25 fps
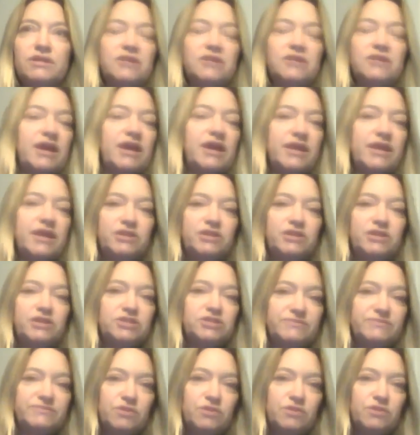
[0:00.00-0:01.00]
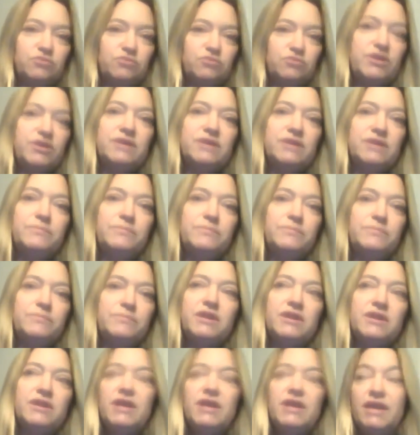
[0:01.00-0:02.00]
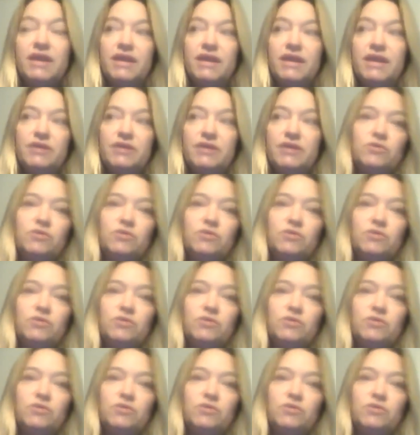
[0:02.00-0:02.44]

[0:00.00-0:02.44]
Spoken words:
I had just felt great, and I